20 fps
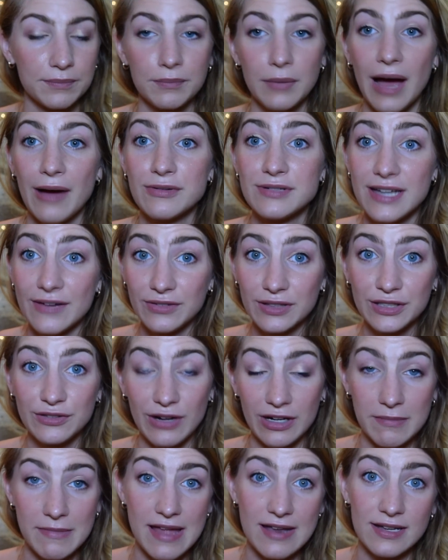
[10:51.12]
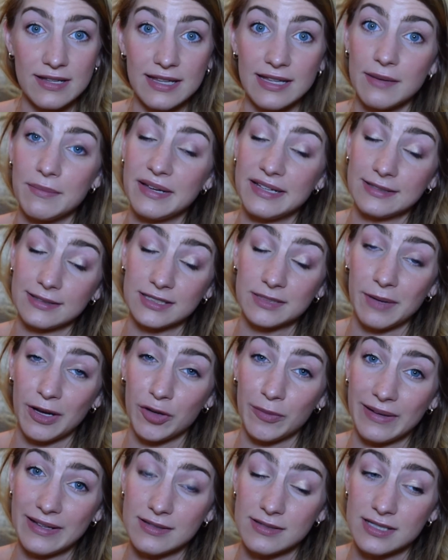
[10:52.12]
but I would definitely recommend the Amazing
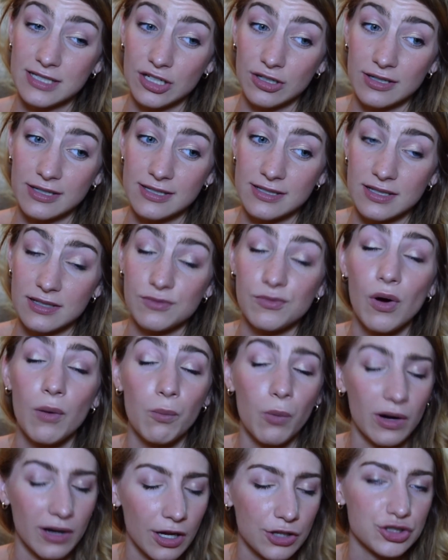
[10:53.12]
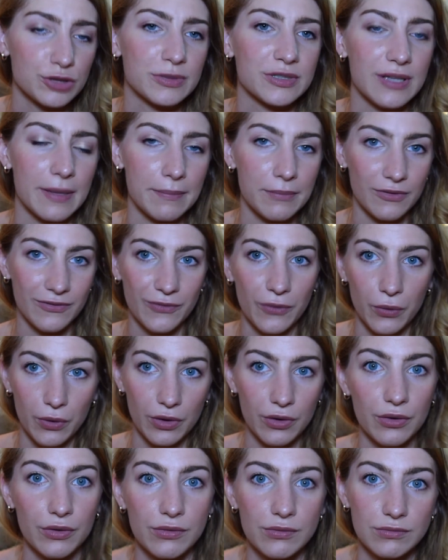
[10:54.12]
Spider-Man series 100%
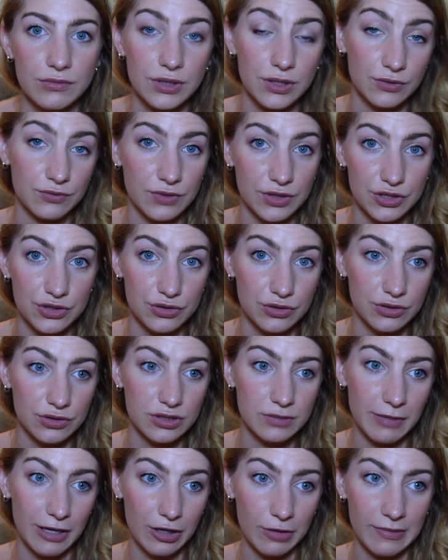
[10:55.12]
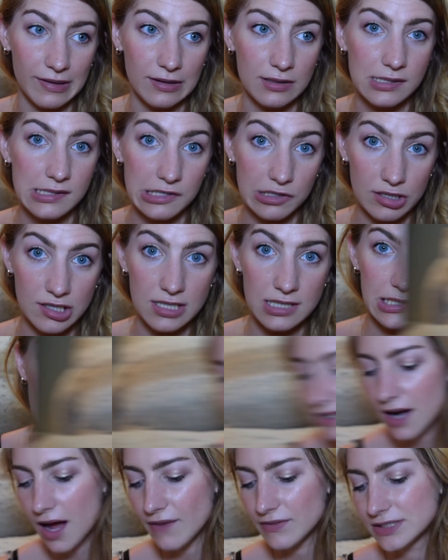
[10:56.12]
before the original Spider-Man series. And
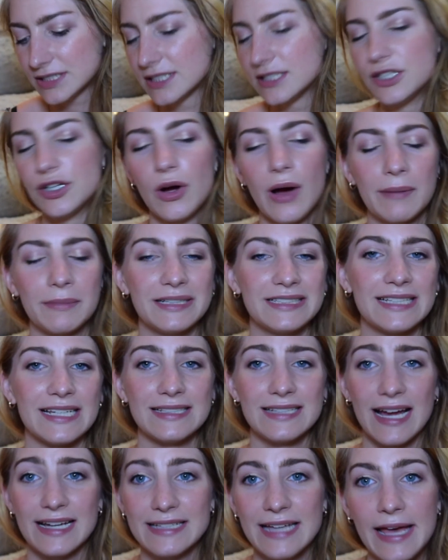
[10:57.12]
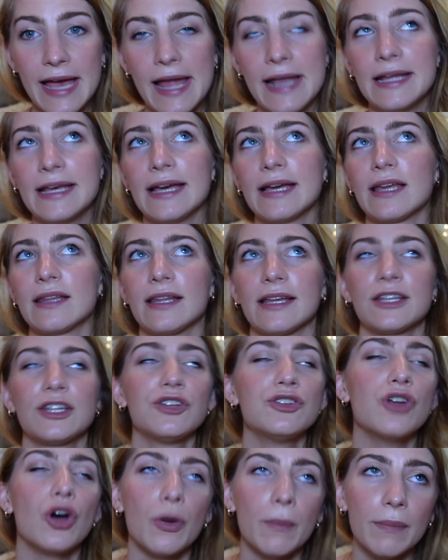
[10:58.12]
then obviously, you know, I'm gonna say Titanic and like The
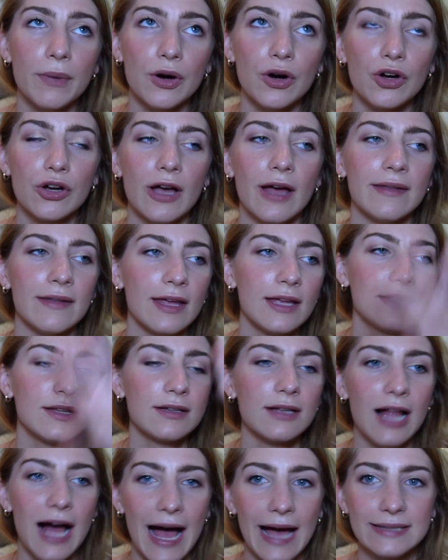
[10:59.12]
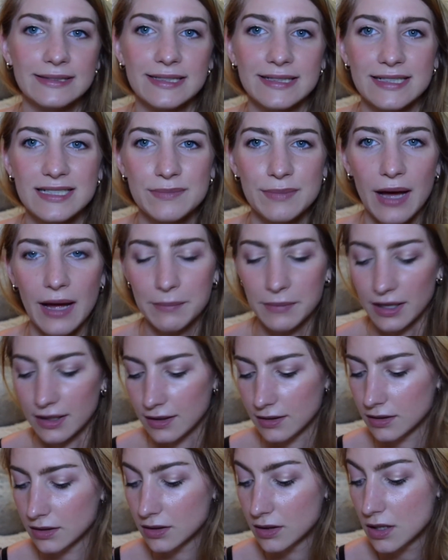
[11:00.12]
Notebook and like the classics, but I'm not
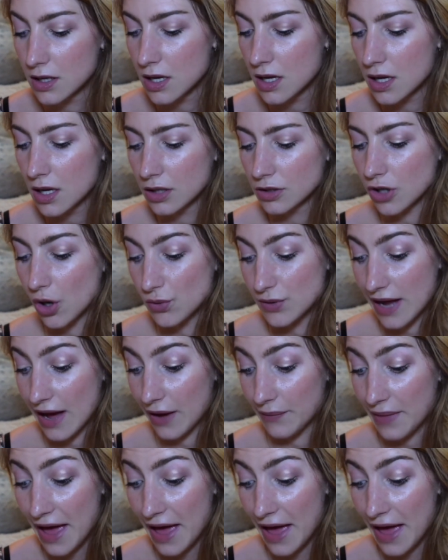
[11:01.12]
gonna go down